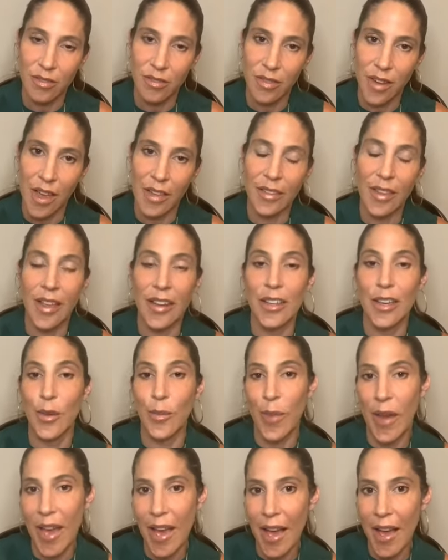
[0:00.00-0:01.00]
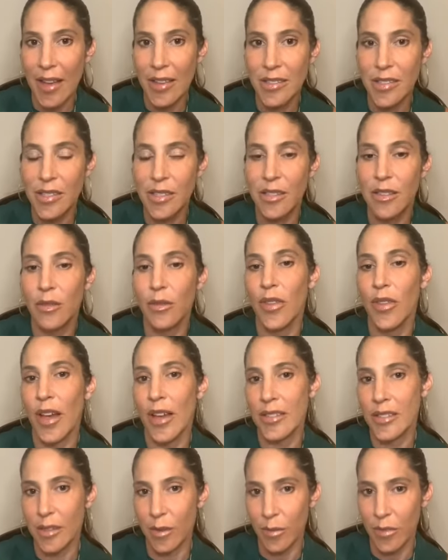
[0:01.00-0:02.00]
and letting it pass, well,
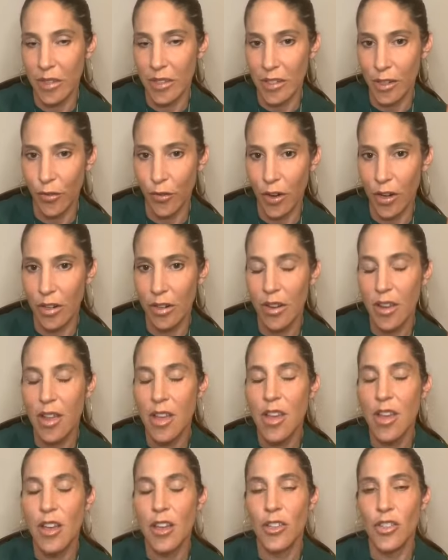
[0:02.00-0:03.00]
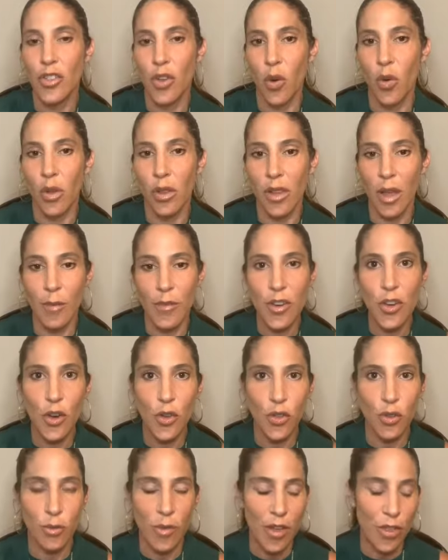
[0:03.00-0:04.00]
that's something different. So let me
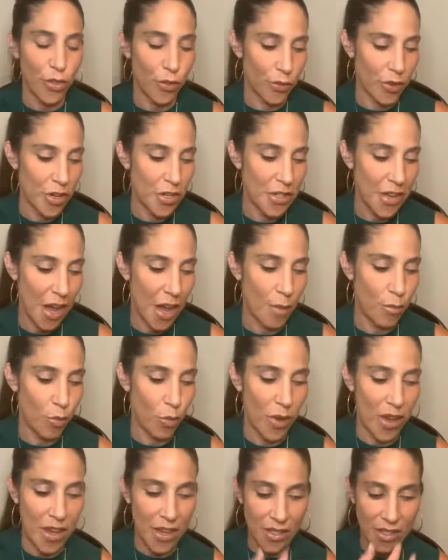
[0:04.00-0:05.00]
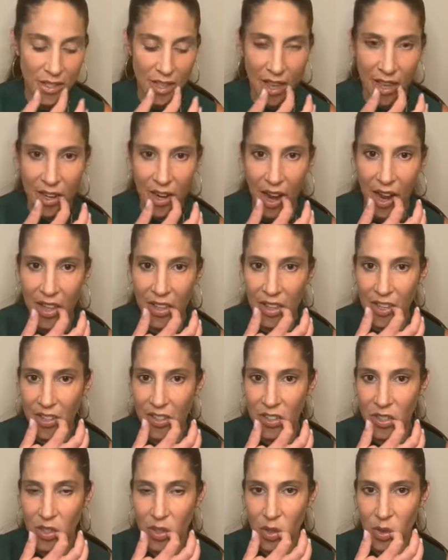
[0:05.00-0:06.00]
go through my 3 top ways that I
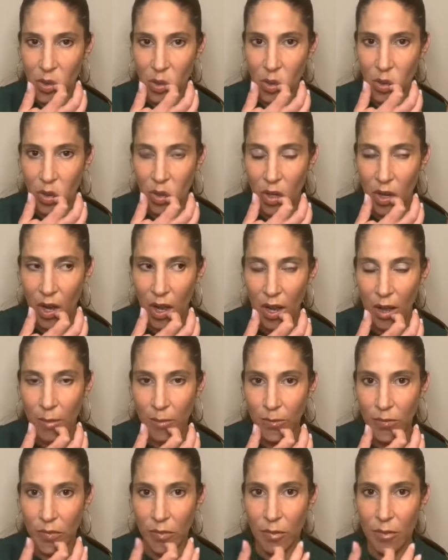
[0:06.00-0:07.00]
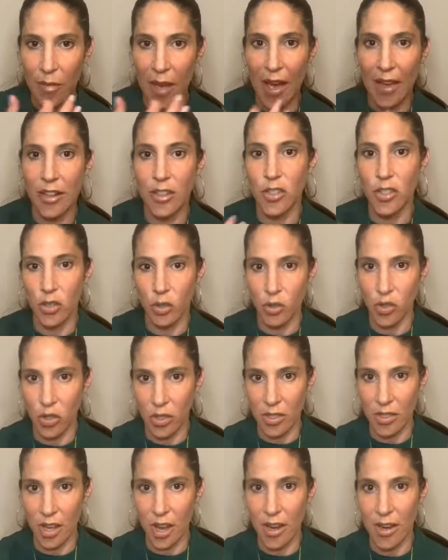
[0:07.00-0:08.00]
like to manage social
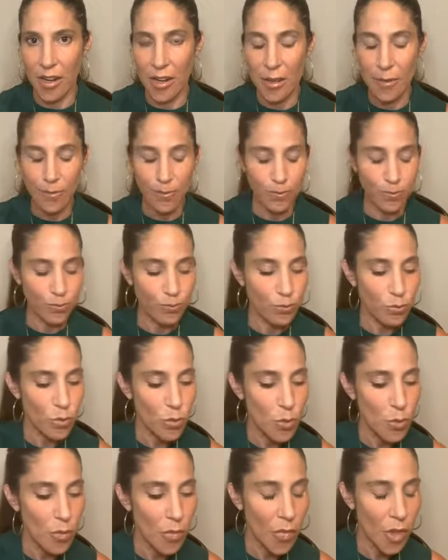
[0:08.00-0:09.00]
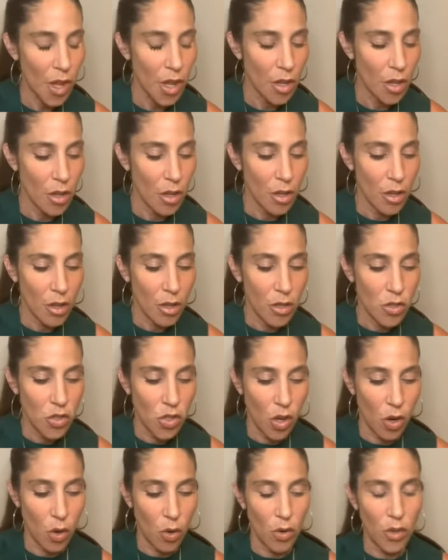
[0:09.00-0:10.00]
anxiety.
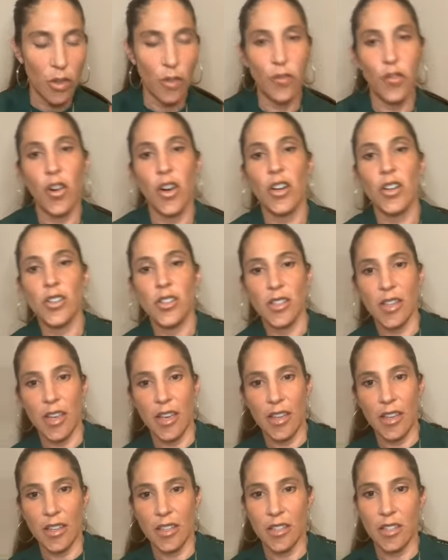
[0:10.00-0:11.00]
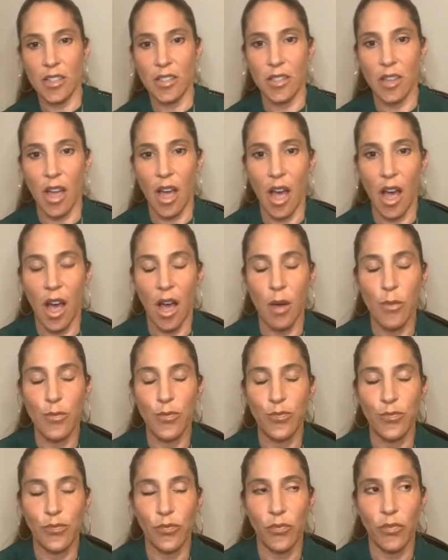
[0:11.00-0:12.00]
So the first is
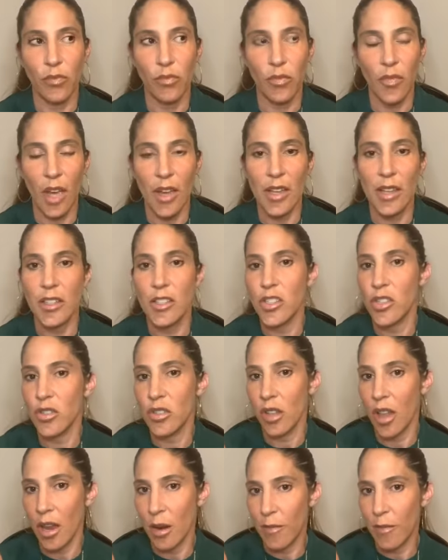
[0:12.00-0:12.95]
I like to use a lot of